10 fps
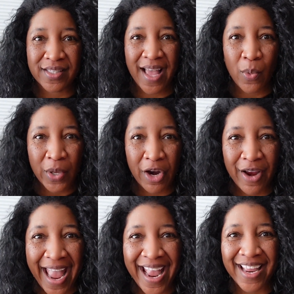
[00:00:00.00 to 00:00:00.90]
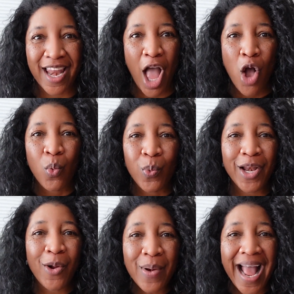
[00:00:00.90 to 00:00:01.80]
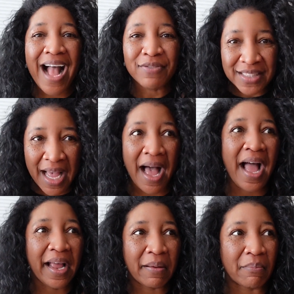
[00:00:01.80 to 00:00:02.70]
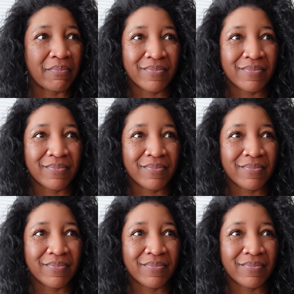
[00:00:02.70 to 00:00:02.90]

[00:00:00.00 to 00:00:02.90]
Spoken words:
that we are in, we don't have time